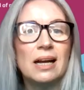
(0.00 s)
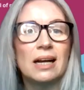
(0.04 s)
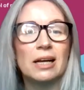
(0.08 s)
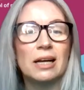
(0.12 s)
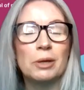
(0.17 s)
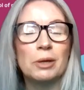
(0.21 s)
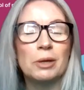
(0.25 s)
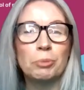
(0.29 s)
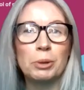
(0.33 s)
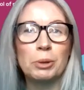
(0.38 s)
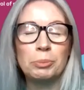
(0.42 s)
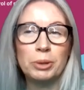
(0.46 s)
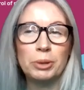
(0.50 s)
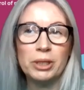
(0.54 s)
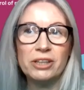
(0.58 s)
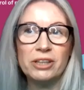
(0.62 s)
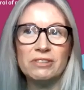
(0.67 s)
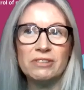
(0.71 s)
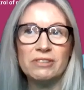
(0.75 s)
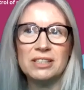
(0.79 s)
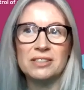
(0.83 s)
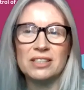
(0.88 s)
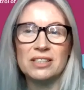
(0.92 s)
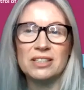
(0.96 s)
but
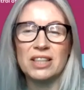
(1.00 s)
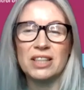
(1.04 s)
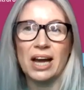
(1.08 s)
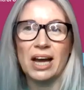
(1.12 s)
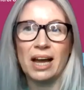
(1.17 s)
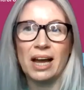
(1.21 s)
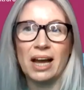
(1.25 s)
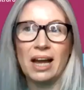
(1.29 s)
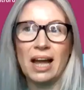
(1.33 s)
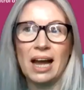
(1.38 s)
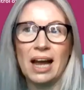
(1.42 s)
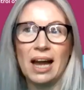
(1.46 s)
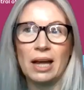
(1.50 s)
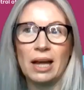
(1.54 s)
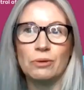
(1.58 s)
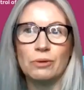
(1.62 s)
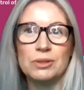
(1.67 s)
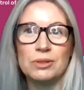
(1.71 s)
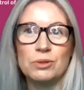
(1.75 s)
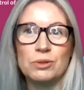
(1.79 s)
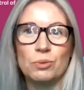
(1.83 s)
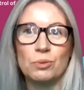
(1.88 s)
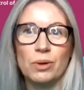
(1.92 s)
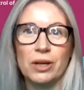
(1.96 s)
previous to that I was